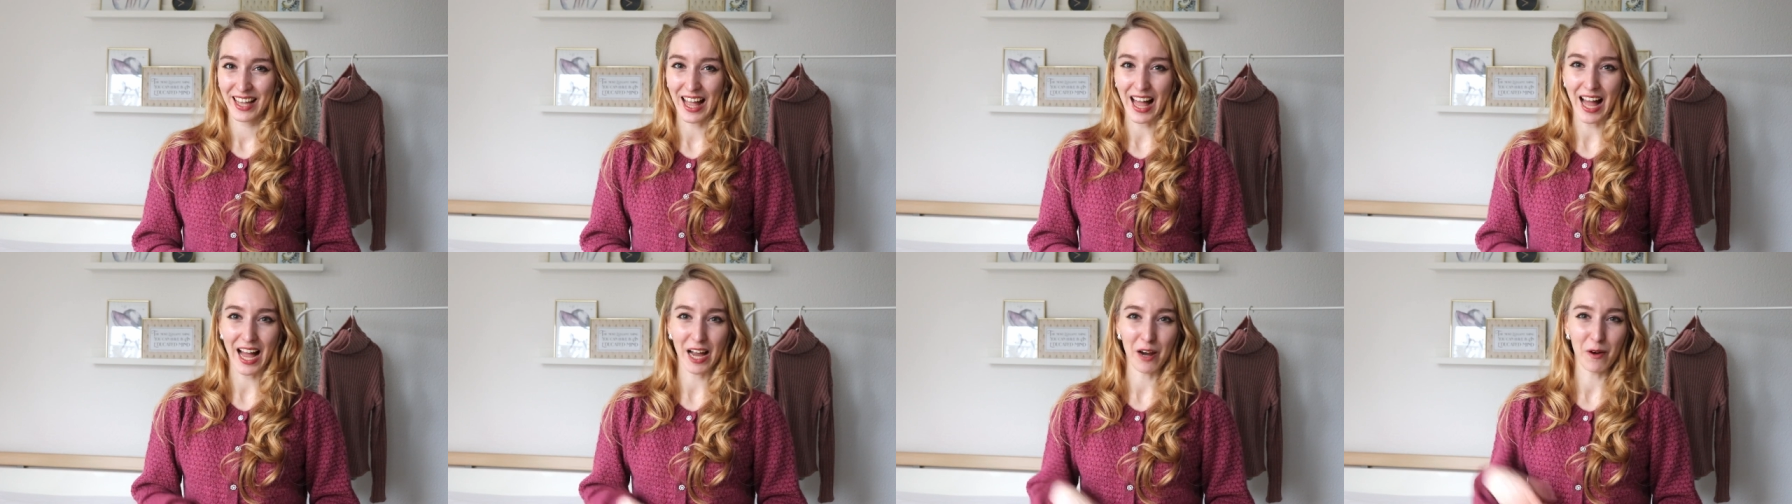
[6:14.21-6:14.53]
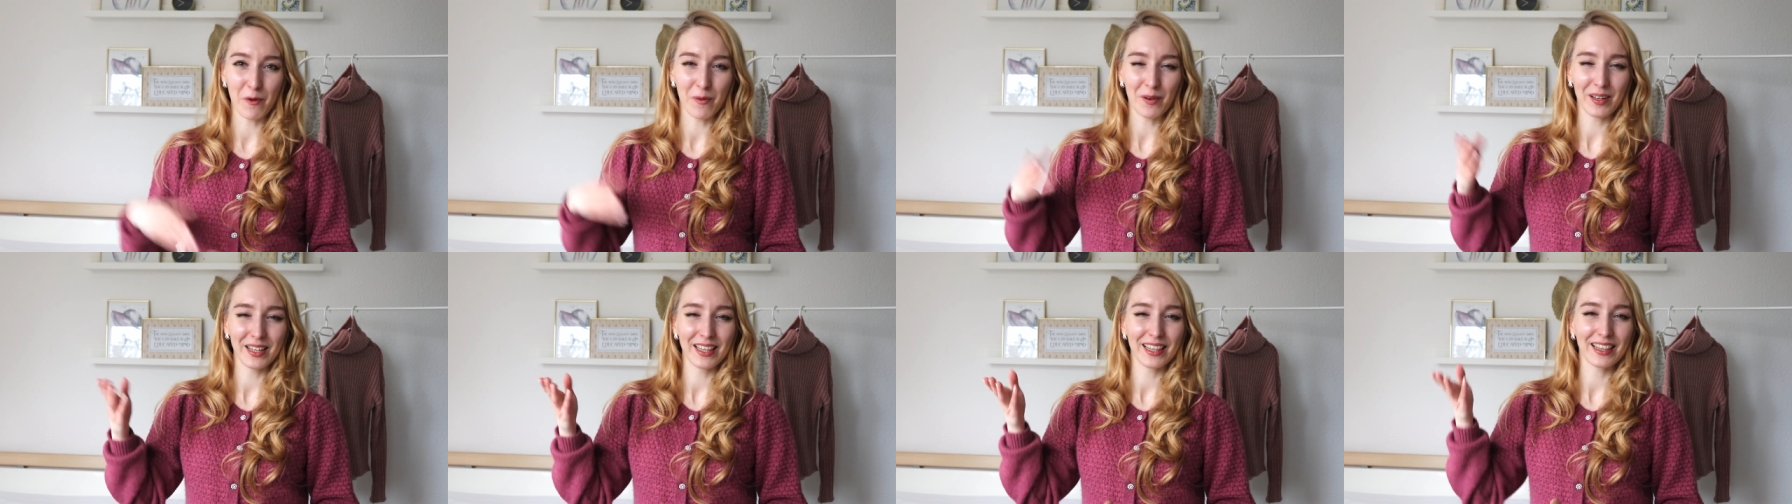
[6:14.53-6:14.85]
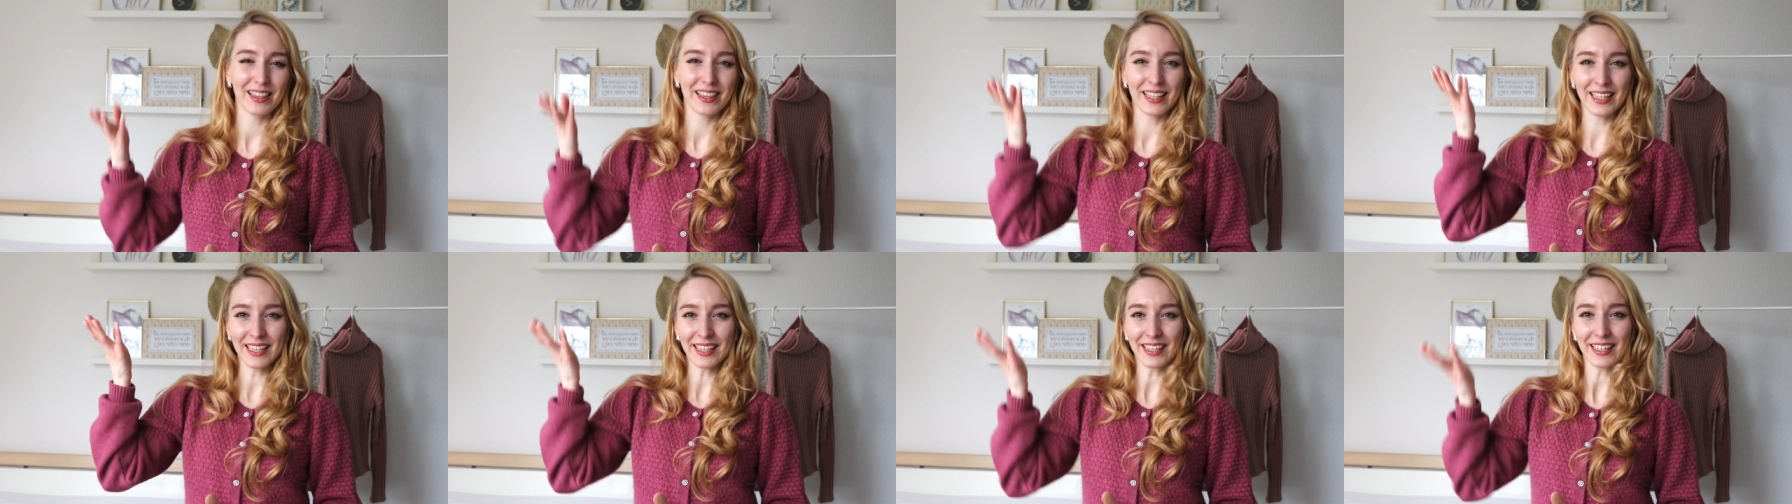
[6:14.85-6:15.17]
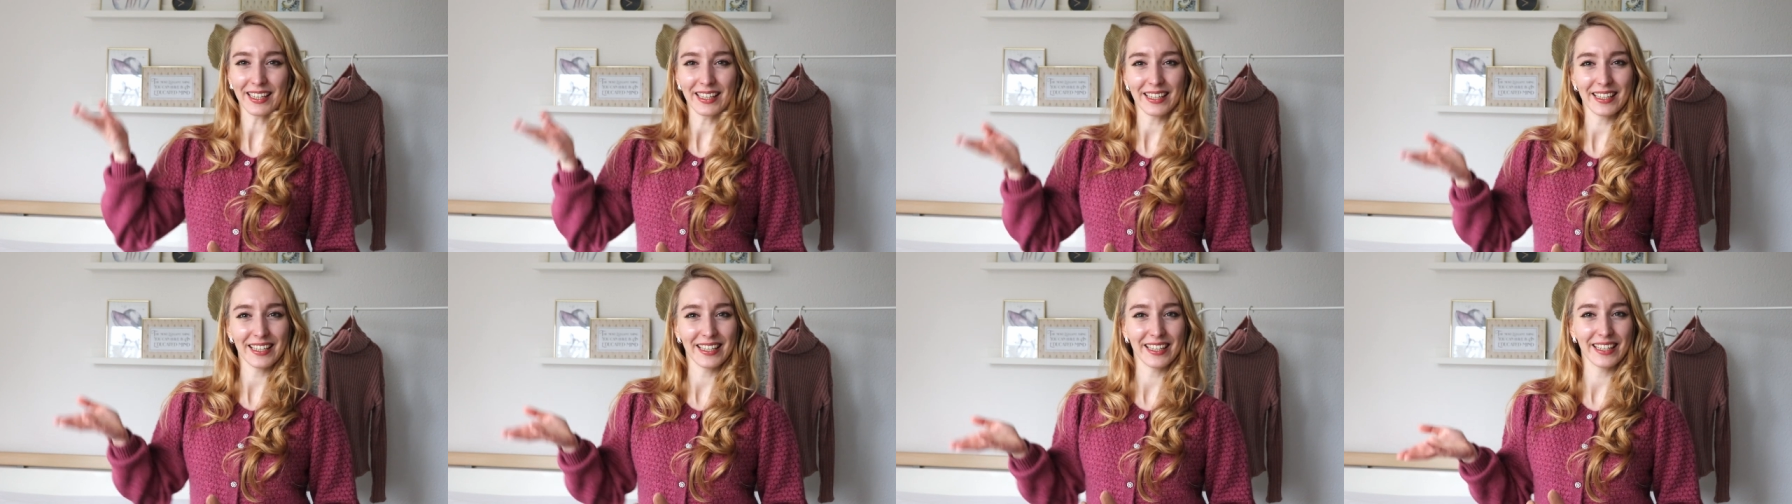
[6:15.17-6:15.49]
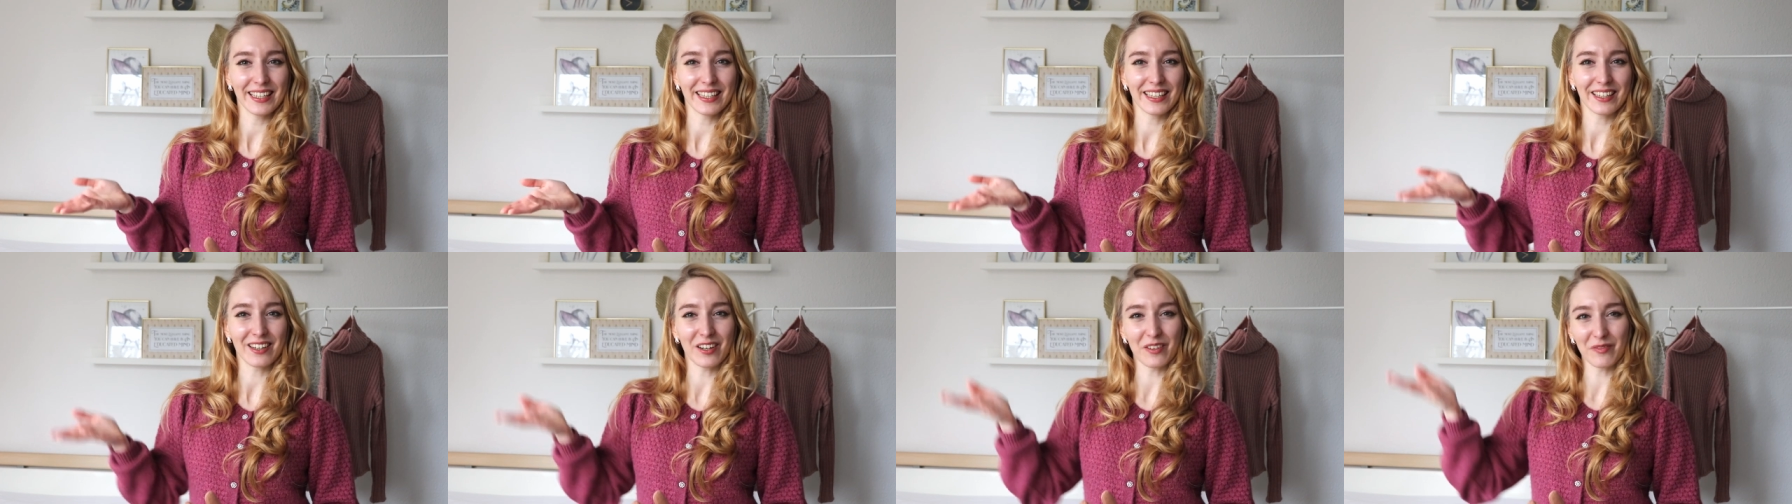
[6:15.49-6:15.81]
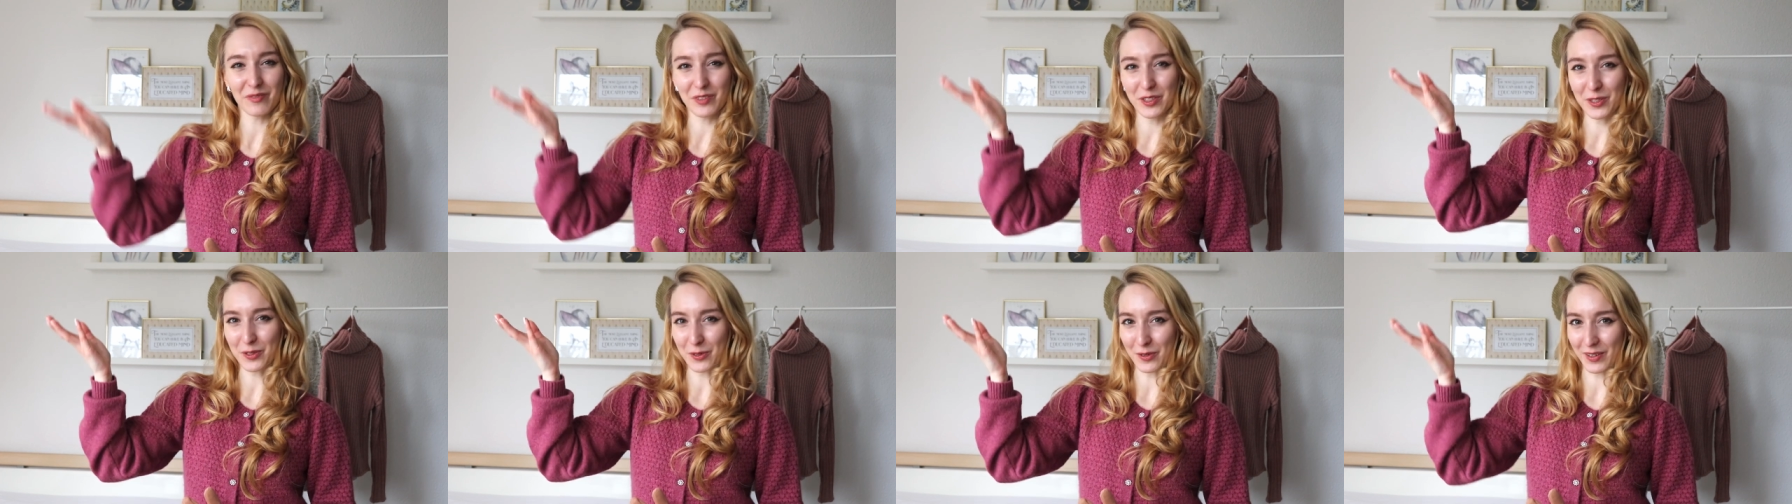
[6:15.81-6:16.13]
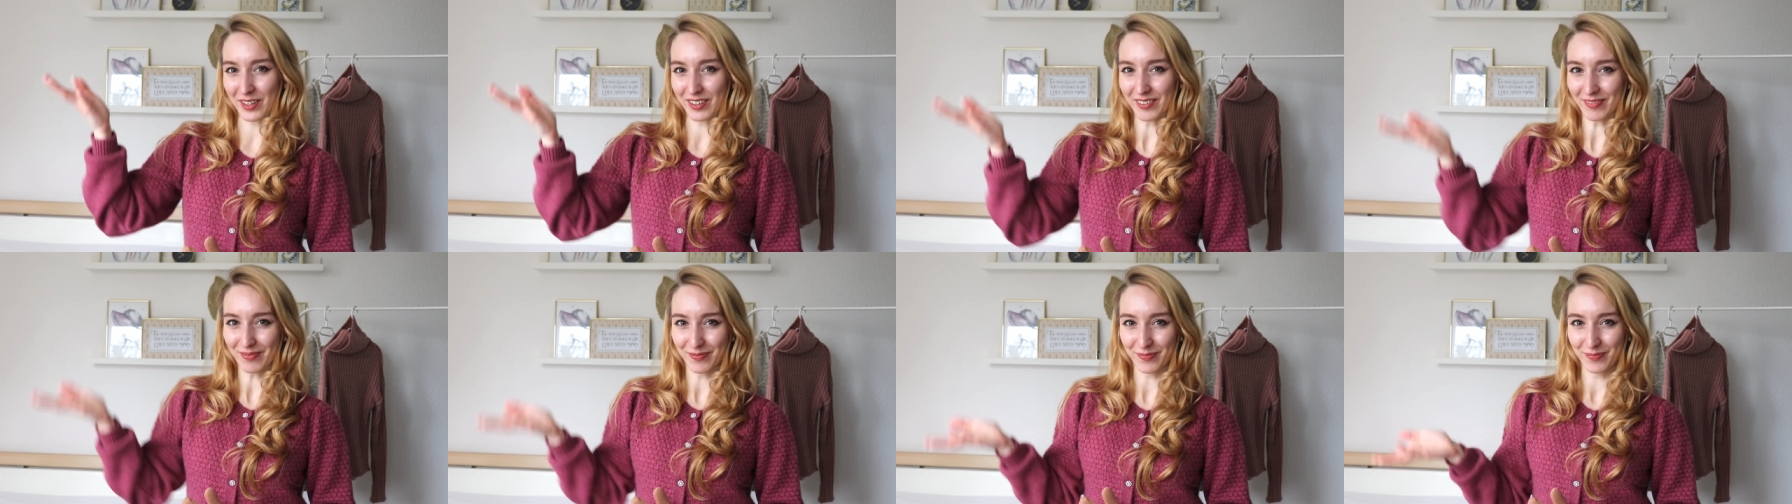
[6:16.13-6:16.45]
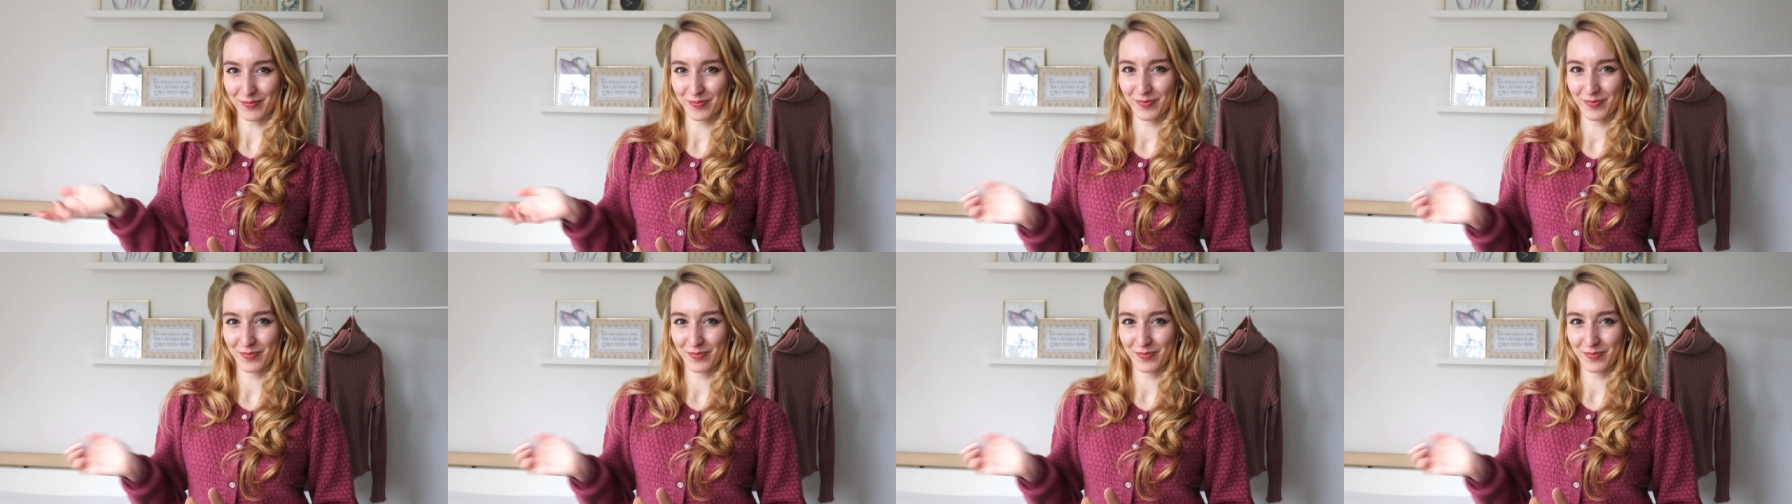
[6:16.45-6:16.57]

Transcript: I will link it here on the screen.